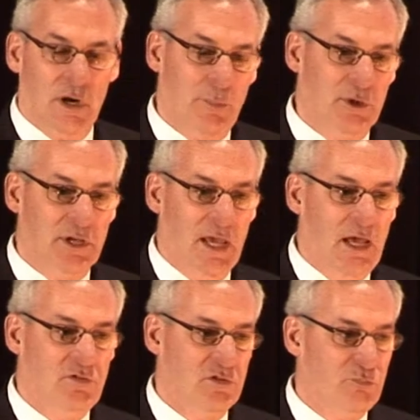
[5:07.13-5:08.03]
a couple of
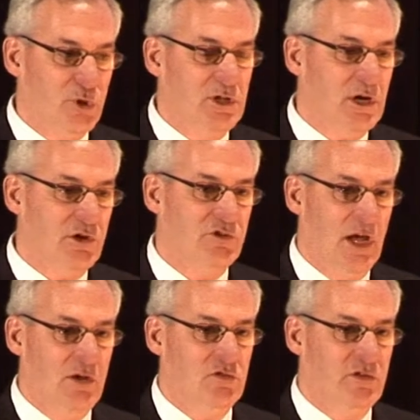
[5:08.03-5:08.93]
cases, pretty large
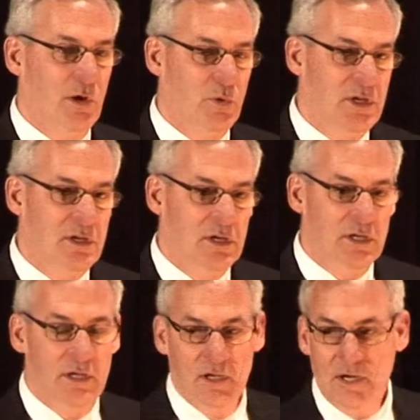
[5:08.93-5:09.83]
cases that we
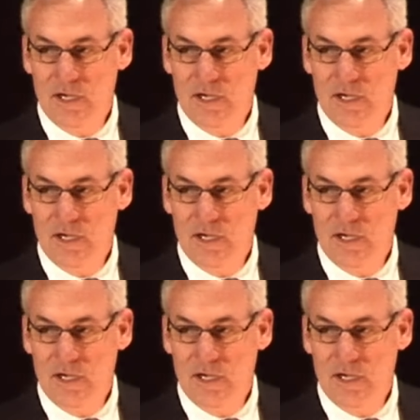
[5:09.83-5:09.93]
did,